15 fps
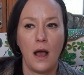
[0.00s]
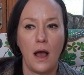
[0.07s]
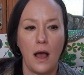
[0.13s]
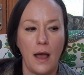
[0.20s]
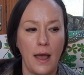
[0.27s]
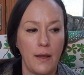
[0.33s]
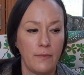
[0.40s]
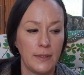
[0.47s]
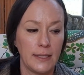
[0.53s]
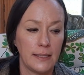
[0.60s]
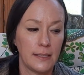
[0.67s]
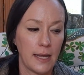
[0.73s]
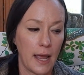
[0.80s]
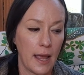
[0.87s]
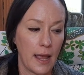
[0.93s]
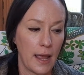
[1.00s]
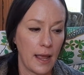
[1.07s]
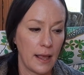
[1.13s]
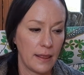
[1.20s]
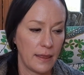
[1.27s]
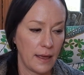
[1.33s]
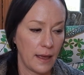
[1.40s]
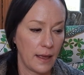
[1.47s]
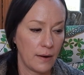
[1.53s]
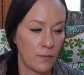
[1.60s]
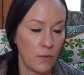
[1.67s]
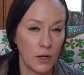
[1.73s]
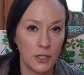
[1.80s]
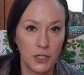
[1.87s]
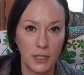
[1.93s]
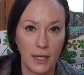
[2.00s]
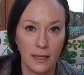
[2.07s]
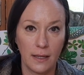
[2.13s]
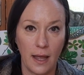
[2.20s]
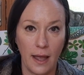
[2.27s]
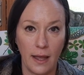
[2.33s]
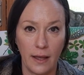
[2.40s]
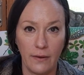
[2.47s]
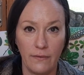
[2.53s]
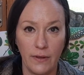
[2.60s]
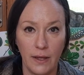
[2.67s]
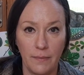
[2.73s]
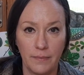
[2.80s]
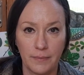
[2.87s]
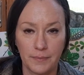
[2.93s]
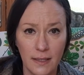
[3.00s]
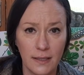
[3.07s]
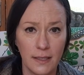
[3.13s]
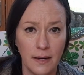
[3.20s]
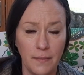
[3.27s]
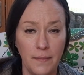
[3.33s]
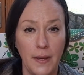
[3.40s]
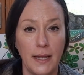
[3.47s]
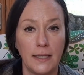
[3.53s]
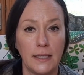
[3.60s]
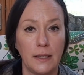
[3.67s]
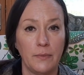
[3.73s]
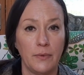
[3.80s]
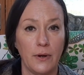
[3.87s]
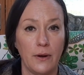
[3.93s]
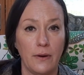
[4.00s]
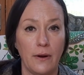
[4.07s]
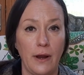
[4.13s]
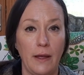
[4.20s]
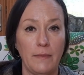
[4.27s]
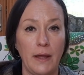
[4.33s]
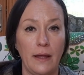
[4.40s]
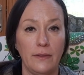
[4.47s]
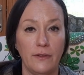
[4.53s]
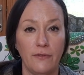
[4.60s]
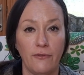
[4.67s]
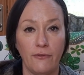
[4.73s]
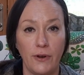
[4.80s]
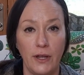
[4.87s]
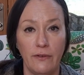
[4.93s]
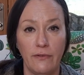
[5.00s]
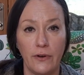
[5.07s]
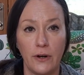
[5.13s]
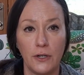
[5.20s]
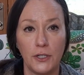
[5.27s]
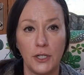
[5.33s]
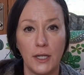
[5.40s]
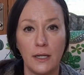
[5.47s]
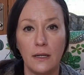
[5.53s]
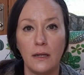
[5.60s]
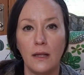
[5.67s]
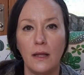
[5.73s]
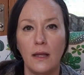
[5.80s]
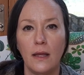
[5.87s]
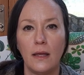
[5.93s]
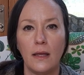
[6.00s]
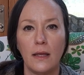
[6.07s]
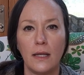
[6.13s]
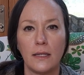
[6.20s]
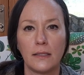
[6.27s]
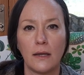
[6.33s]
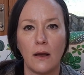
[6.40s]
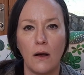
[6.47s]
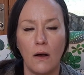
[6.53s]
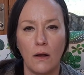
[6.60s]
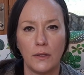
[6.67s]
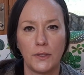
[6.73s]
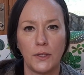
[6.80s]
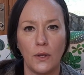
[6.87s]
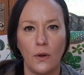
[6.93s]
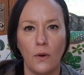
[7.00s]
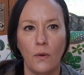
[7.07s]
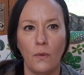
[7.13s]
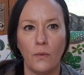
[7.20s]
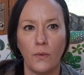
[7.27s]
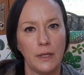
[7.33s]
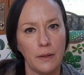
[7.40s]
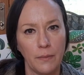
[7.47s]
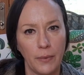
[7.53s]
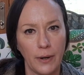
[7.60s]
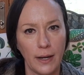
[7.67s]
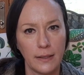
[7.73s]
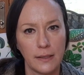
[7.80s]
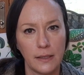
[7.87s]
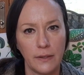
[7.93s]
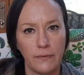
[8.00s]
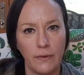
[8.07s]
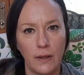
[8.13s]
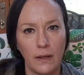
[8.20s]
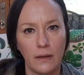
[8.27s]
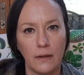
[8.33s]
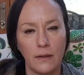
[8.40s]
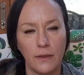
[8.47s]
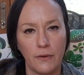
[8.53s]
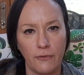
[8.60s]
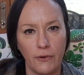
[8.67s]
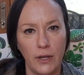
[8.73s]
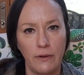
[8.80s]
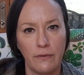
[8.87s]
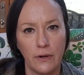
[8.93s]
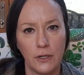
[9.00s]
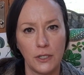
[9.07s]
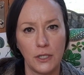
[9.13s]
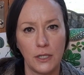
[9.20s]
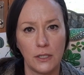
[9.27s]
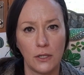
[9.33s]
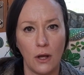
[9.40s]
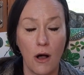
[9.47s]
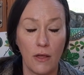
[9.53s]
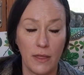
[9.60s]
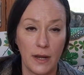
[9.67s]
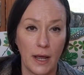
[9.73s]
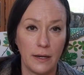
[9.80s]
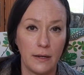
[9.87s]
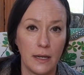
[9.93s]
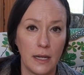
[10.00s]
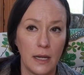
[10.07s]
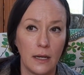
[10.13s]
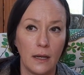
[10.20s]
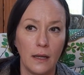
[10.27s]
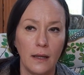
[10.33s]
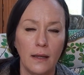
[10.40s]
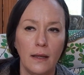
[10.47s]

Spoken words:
I would say that once you get the hang of it, it's an amazing program, and the free version is also really impressive, and the free version is all that I need.